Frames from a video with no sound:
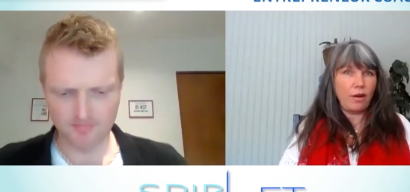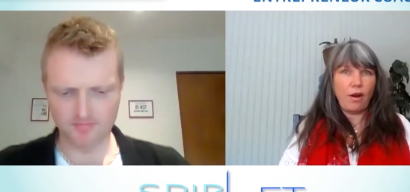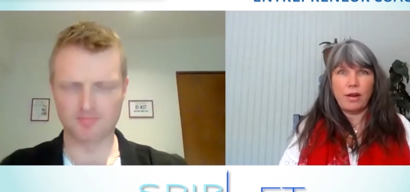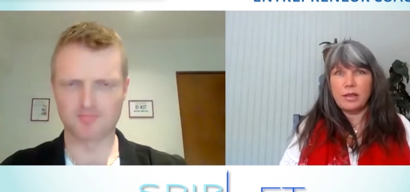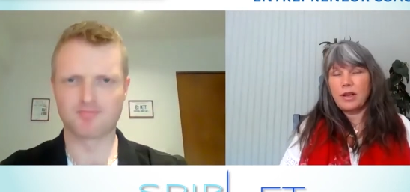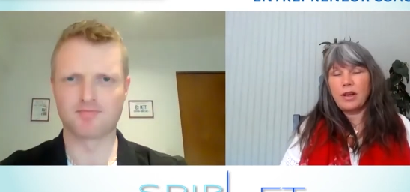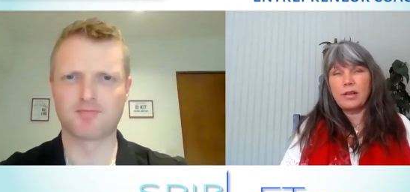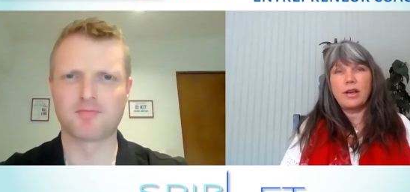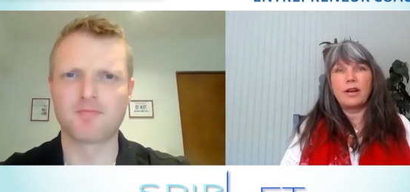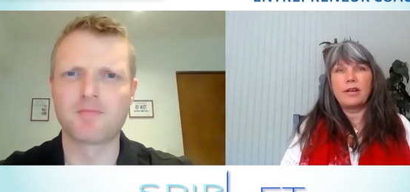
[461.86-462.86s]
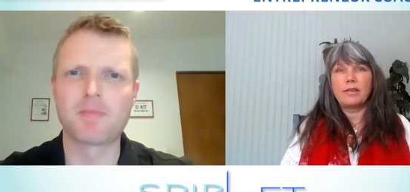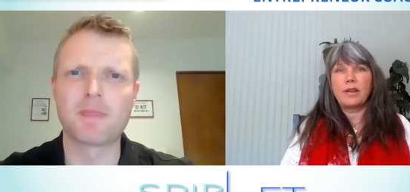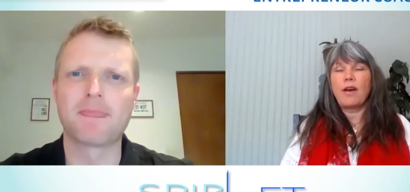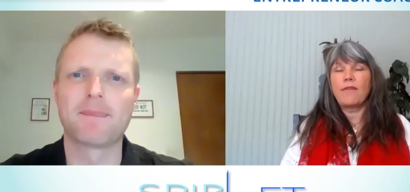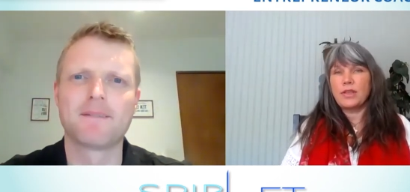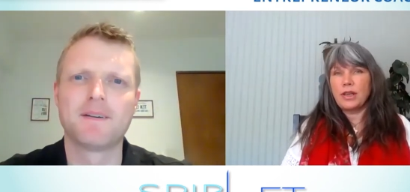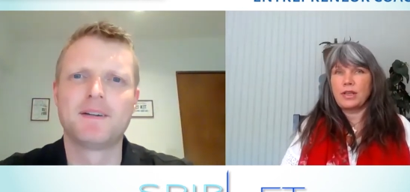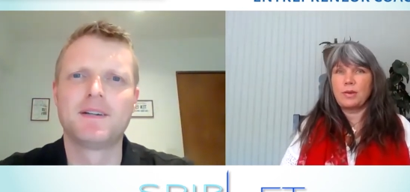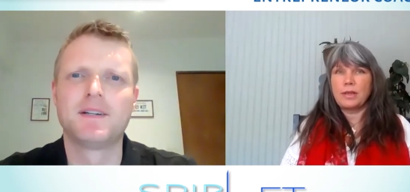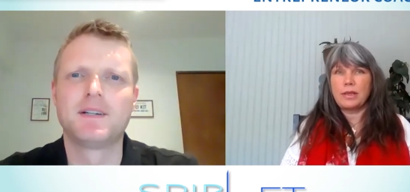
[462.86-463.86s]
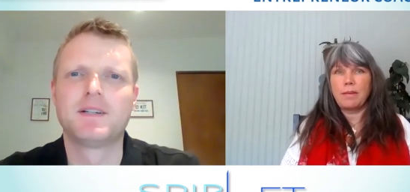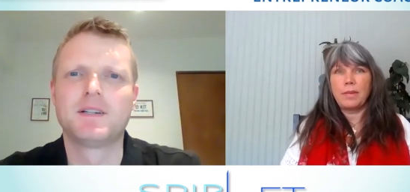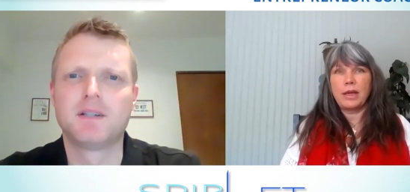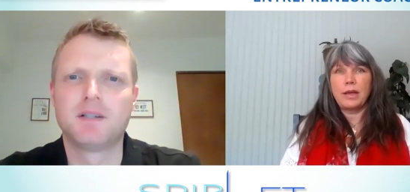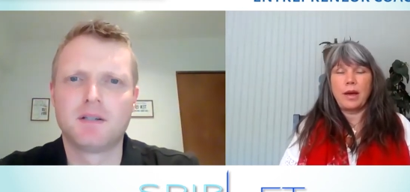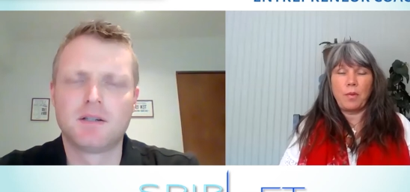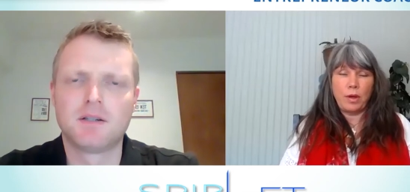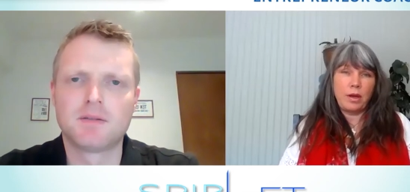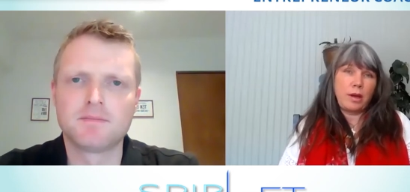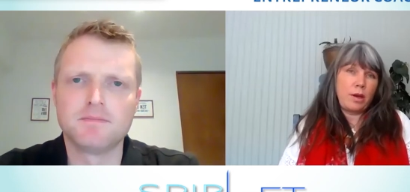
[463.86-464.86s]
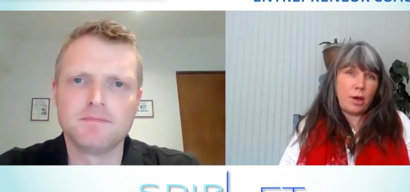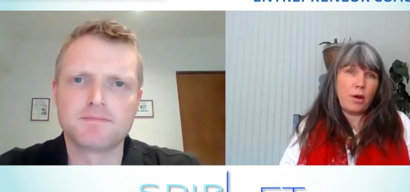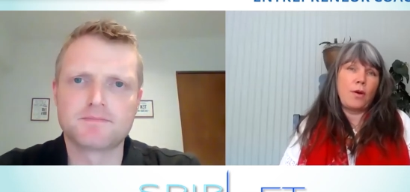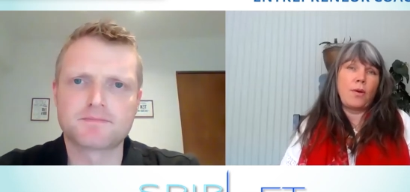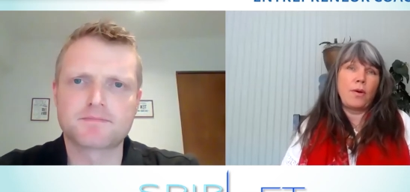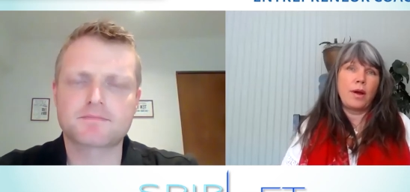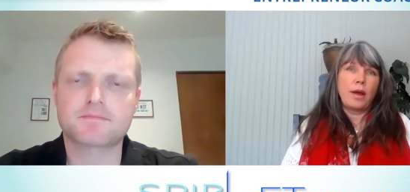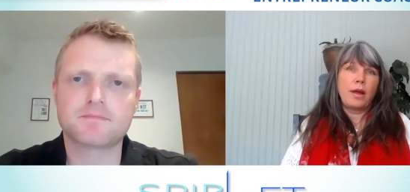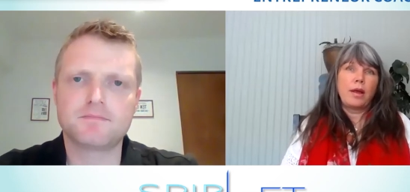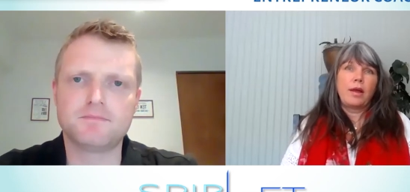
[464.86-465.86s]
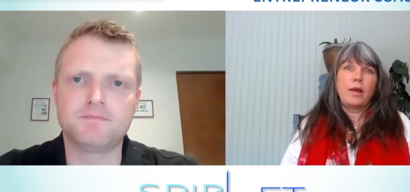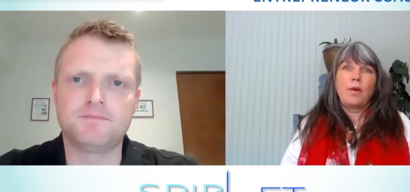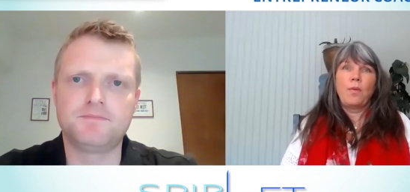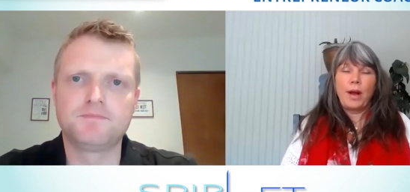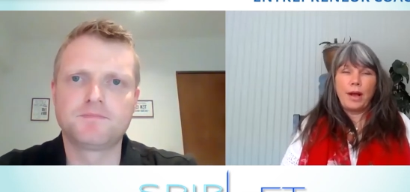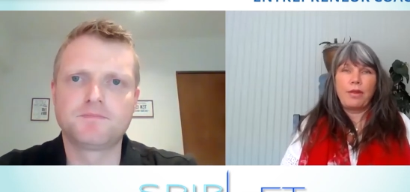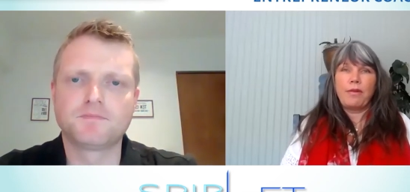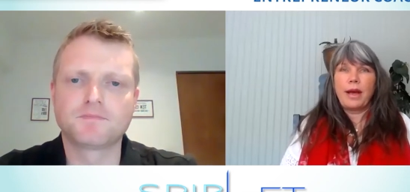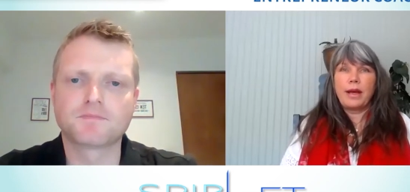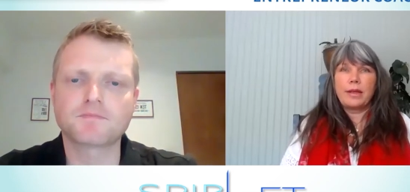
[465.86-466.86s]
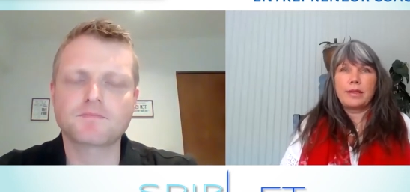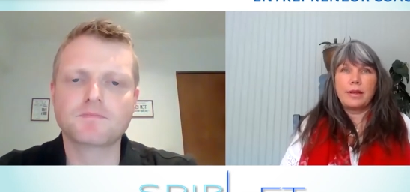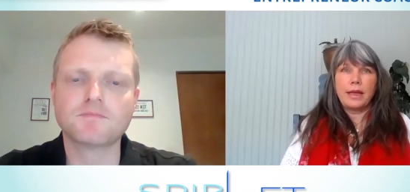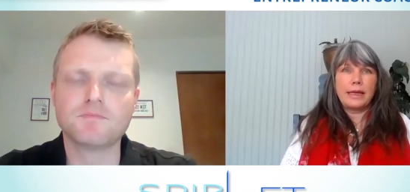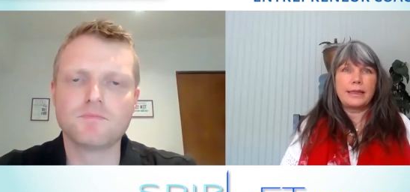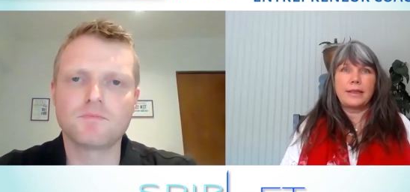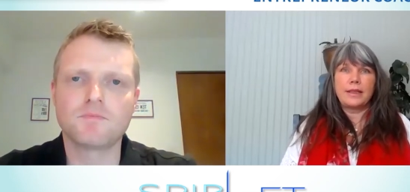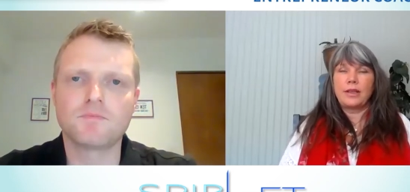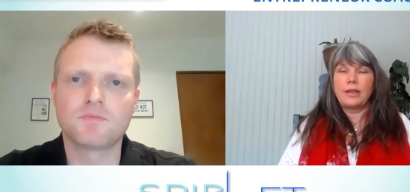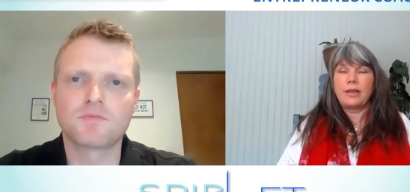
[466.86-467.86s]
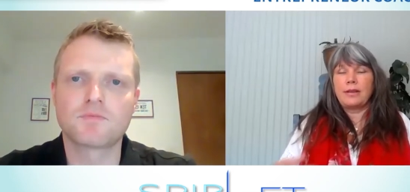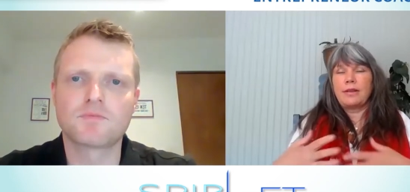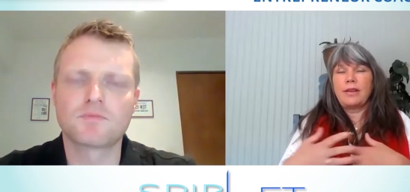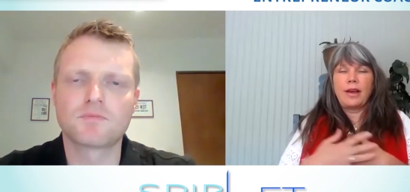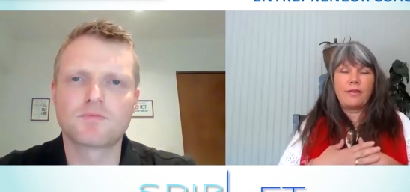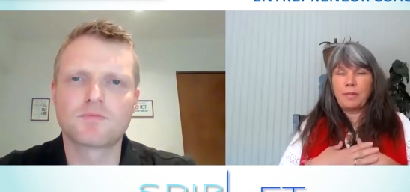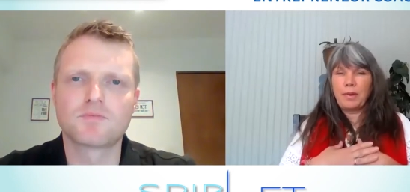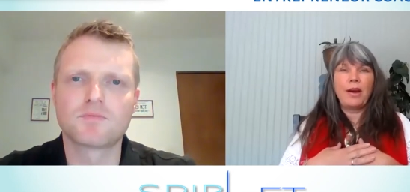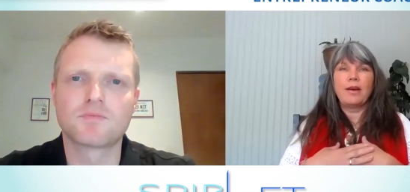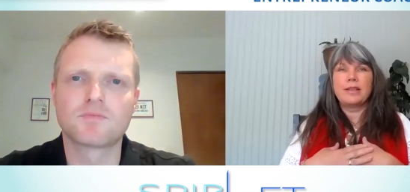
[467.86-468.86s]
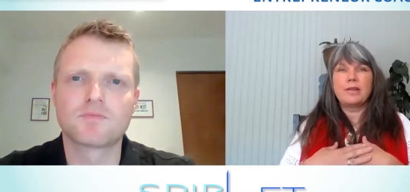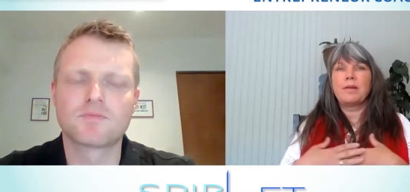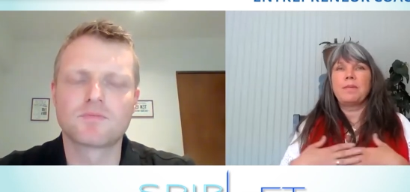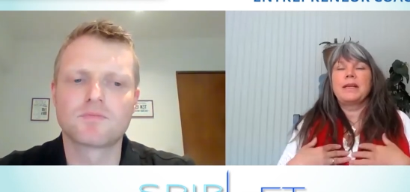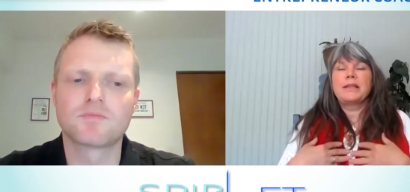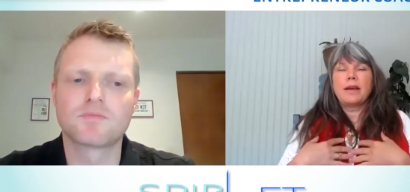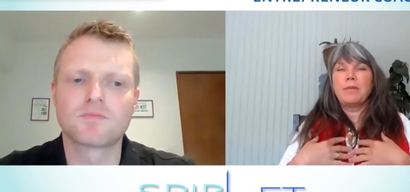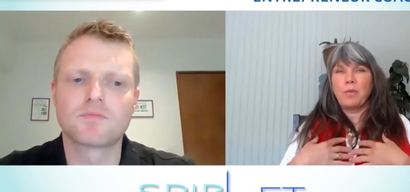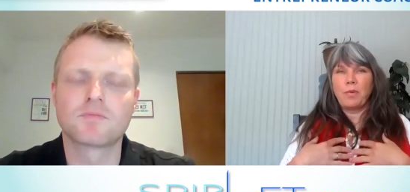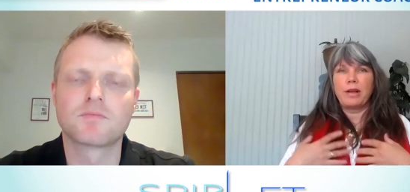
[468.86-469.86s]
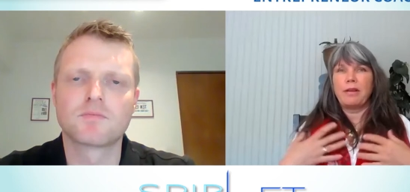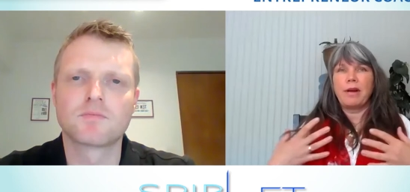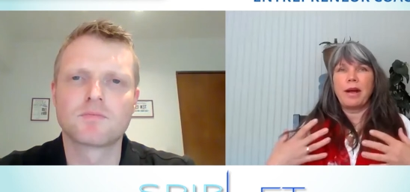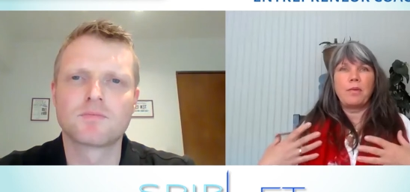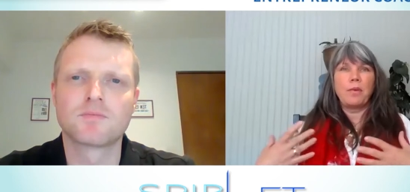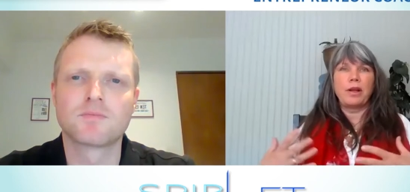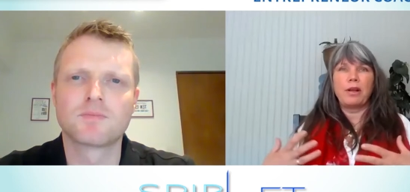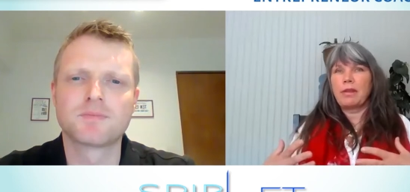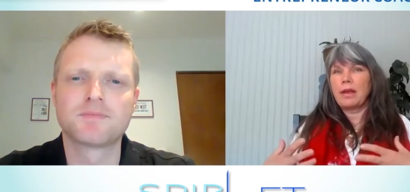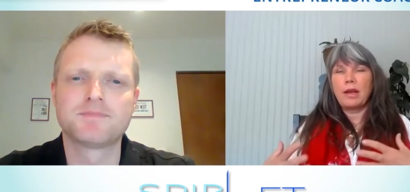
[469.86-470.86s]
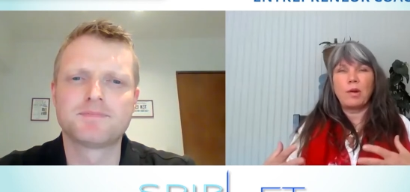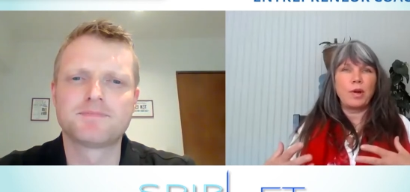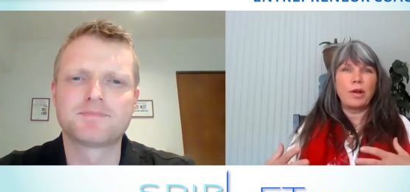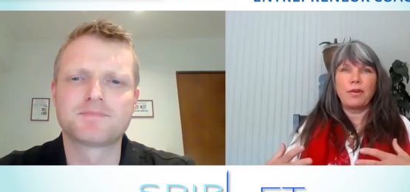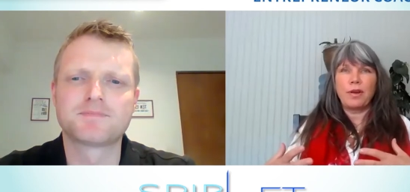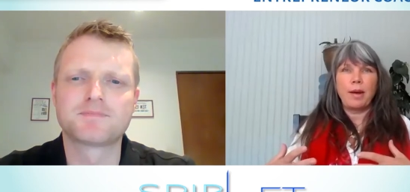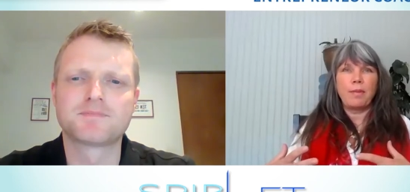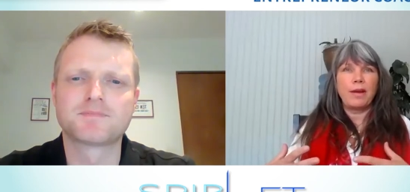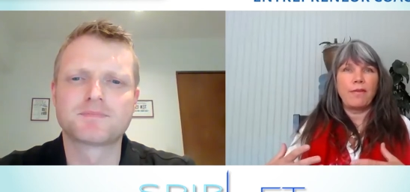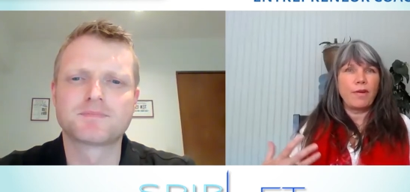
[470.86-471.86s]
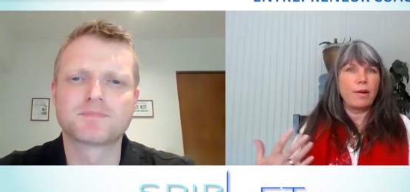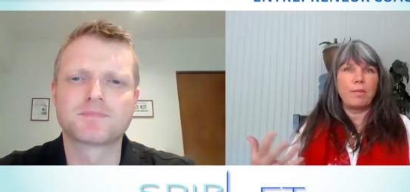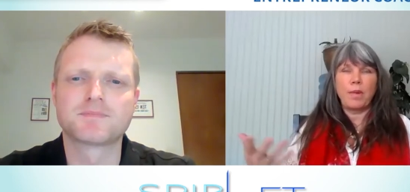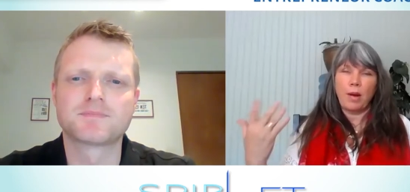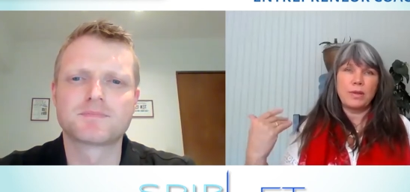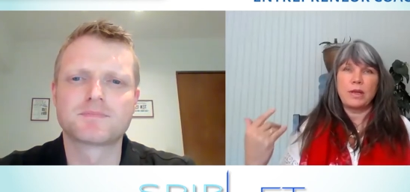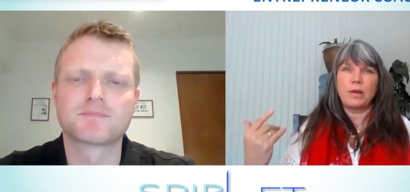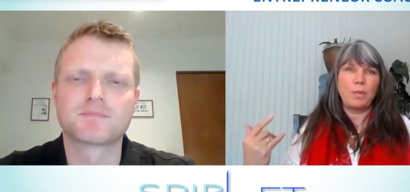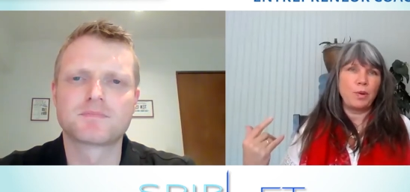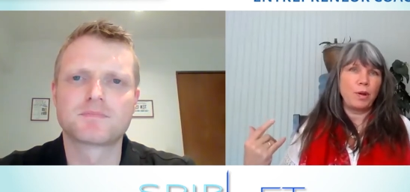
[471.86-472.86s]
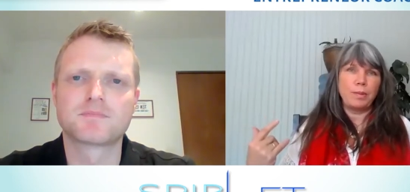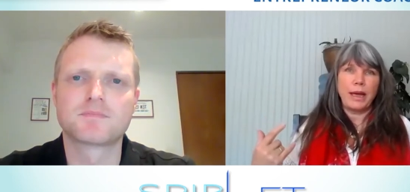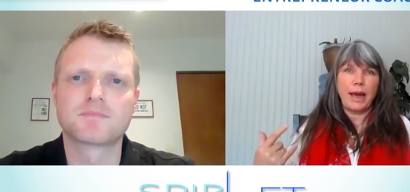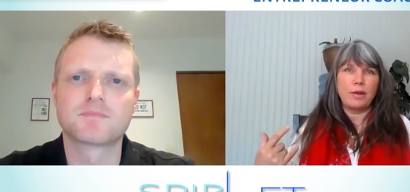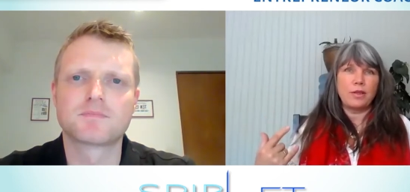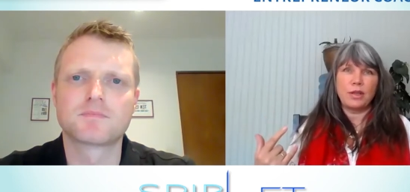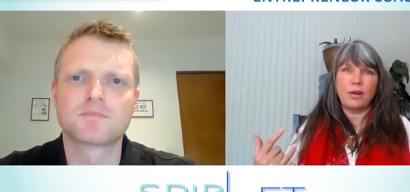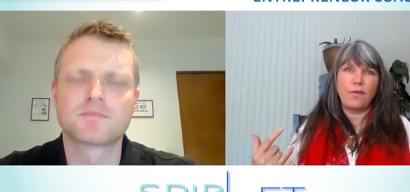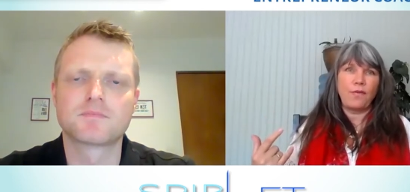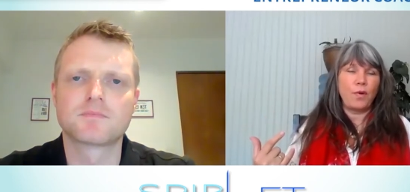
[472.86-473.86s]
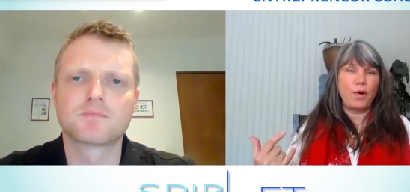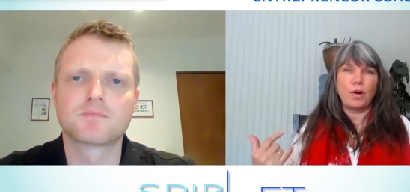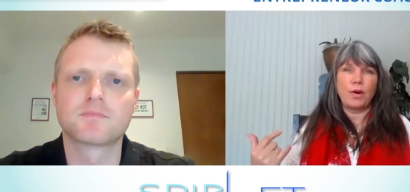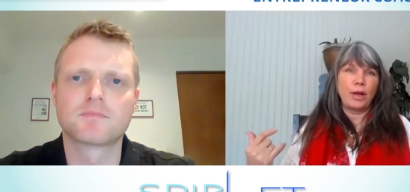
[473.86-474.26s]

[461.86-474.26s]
Speaker 1: honest, heart to heart conversation with somebody. And I want to know where they're at. Like, you have to be honest with me and tell me where you're at, what you're thinking, where you're coming from. I was an employment counselor for